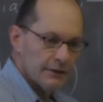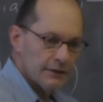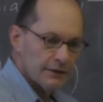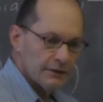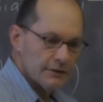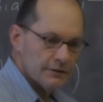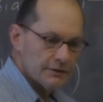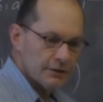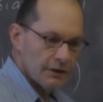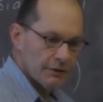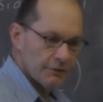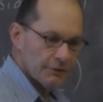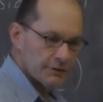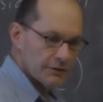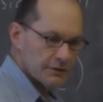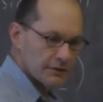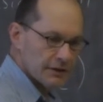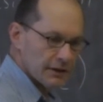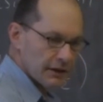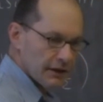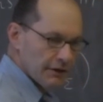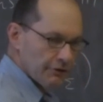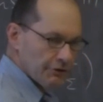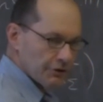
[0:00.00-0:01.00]
So it's
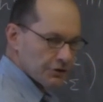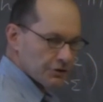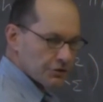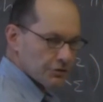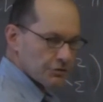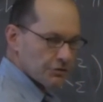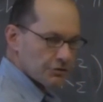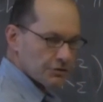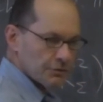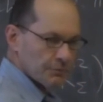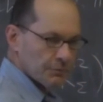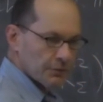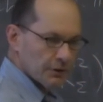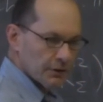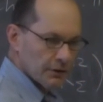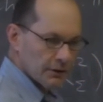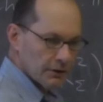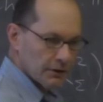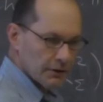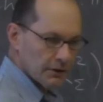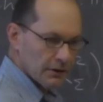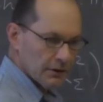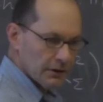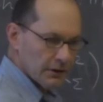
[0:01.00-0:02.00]
the
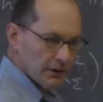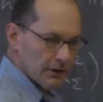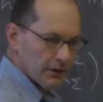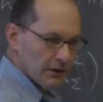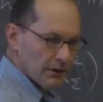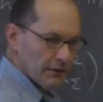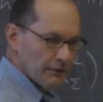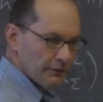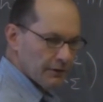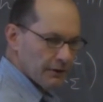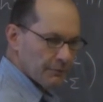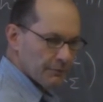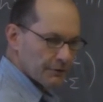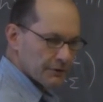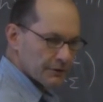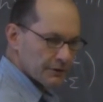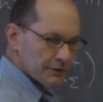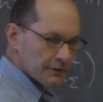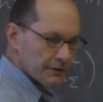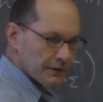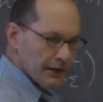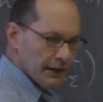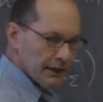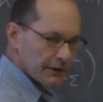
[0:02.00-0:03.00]
irreducible
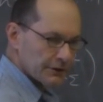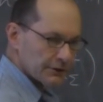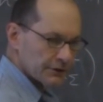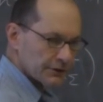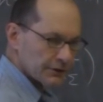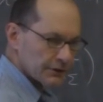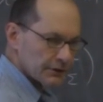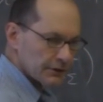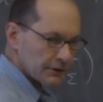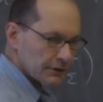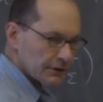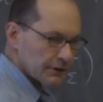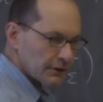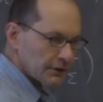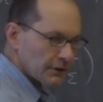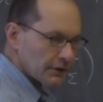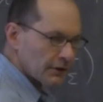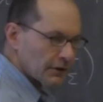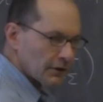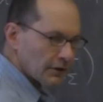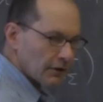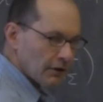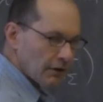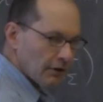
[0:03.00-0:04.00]
representation
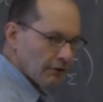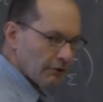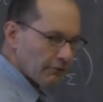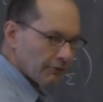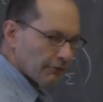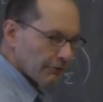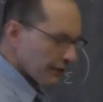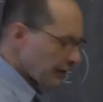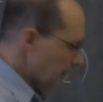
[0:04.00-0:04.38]
of